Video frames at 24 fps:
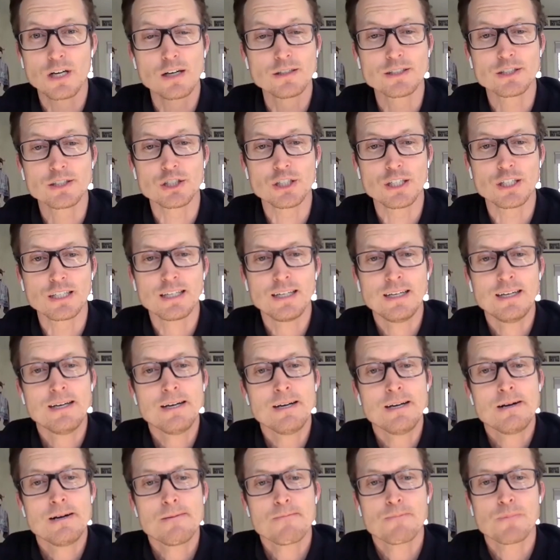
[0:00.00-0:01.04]
acknowledging.
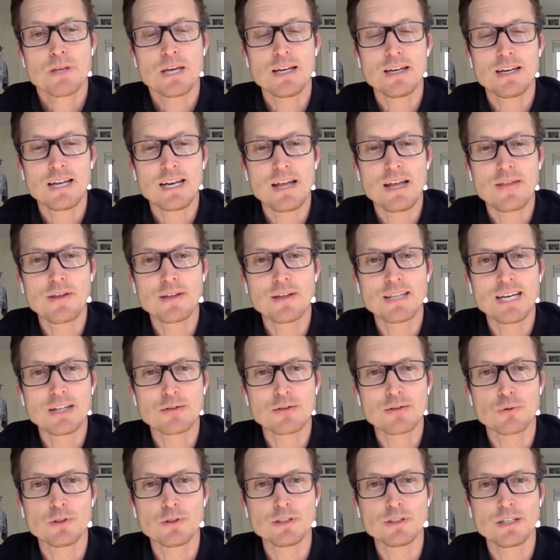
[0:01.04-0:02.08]
And, and I think
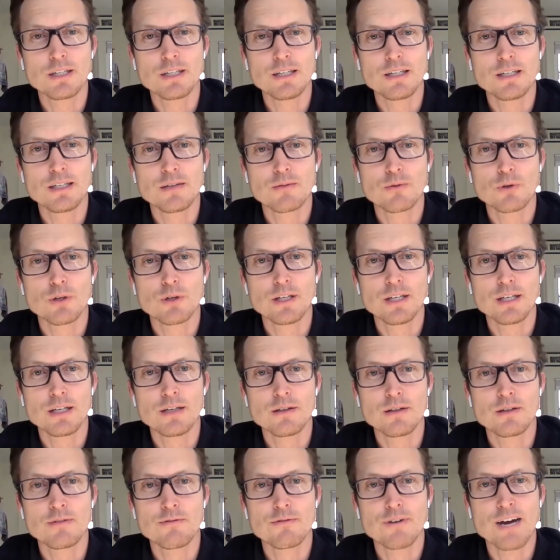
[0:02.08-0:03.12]
that's really,
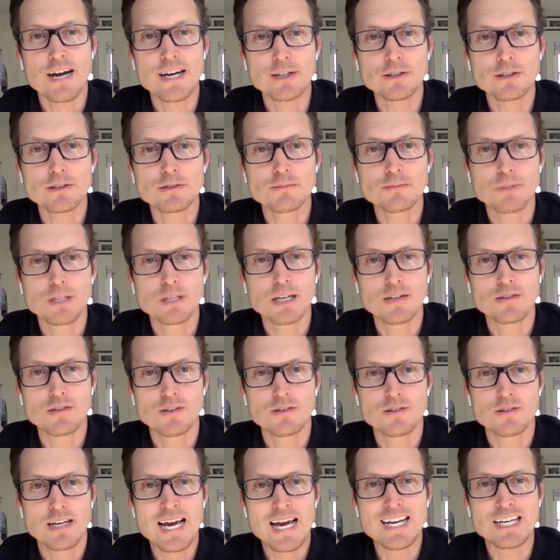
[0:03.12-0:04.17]
really vital because
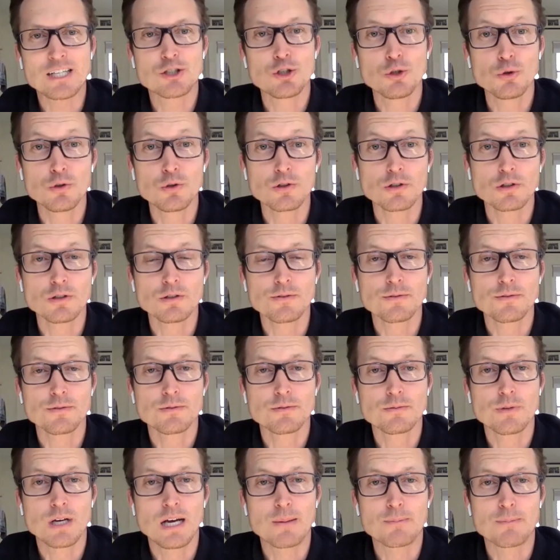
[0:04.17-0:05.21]
it's an attitudinal
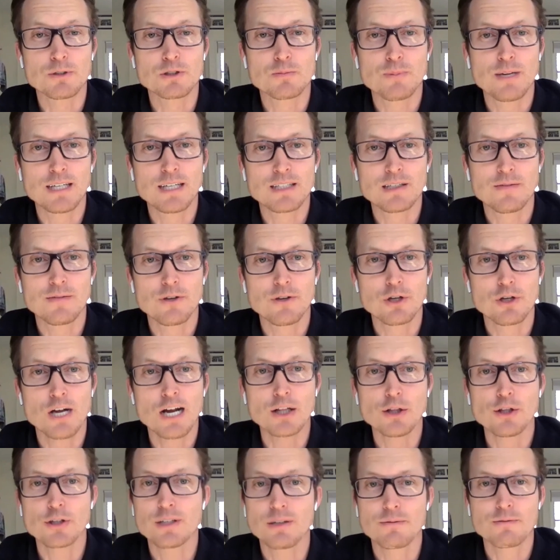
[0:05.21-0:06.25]
uh, perspective. You're
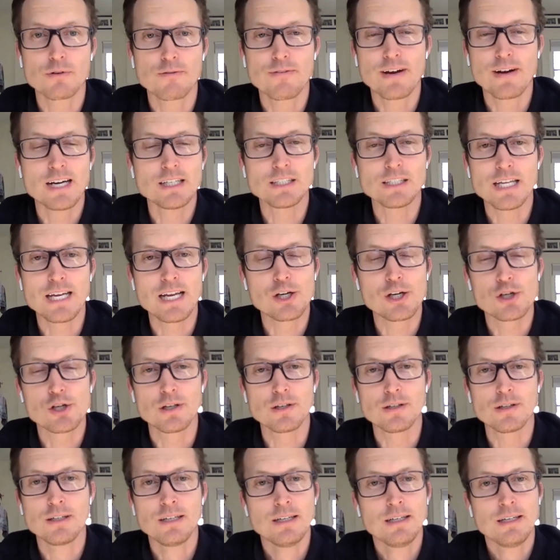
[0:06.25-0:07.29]
not looking for
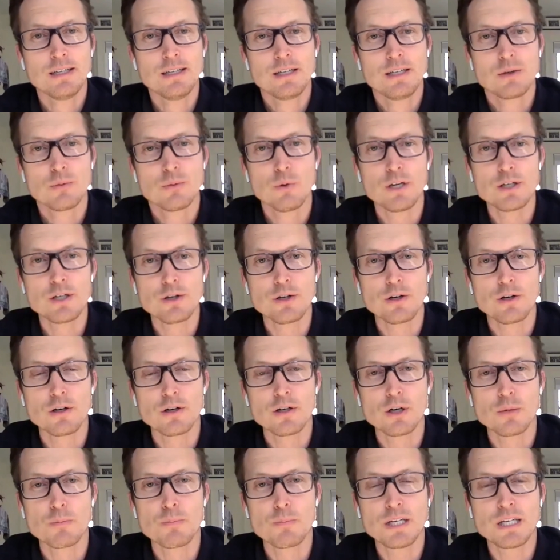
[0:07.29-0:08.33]
validation when
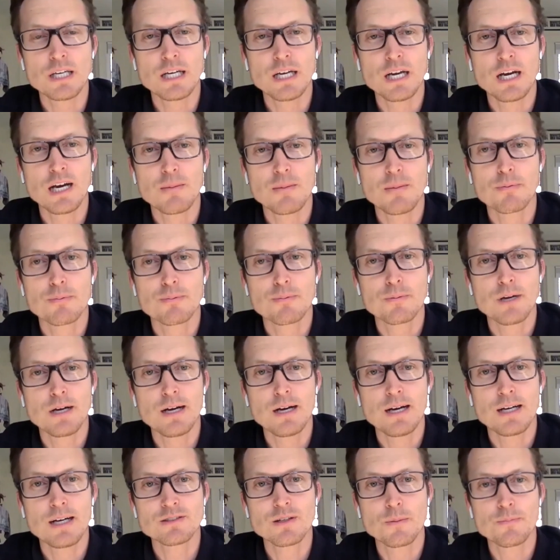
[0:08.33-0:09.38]
you're you're picking up
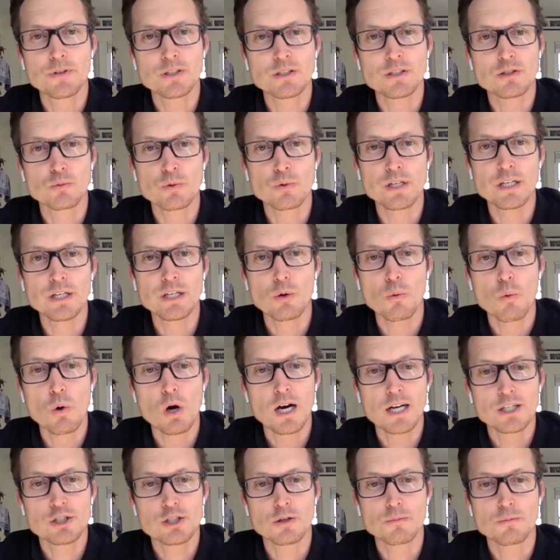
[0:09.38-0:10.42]
uh, something to read or
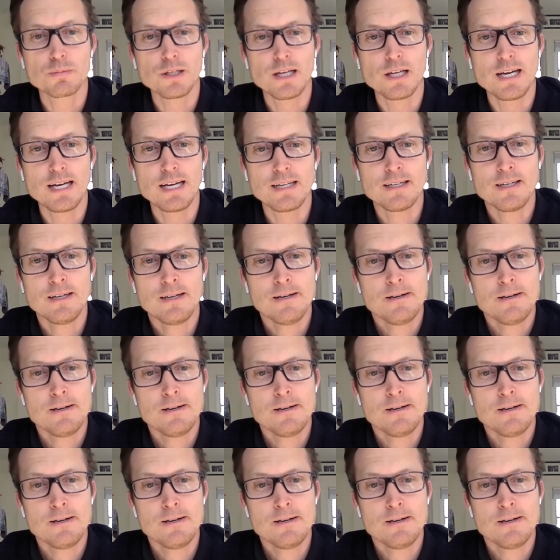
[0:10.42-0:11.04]
watch or play.